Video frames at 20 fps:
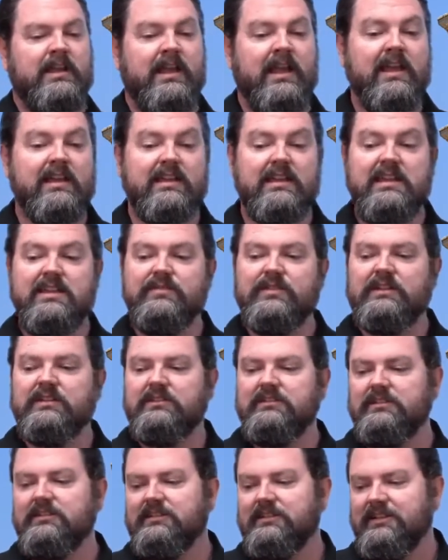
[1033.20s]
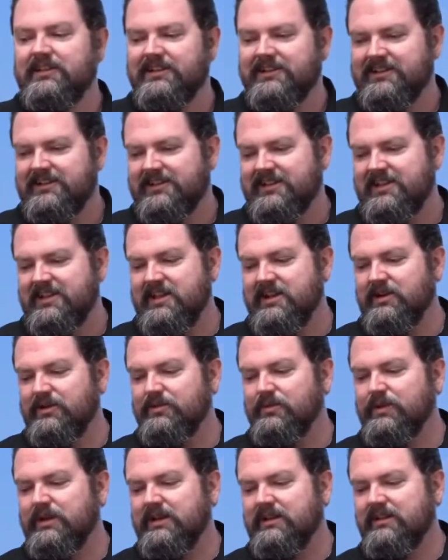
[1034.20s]
Heck, even, you
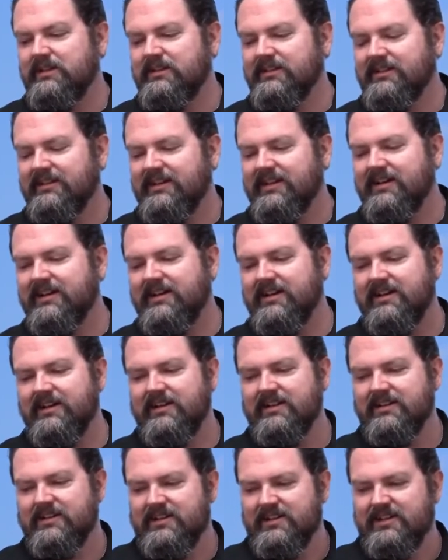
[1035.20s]
know, when uh,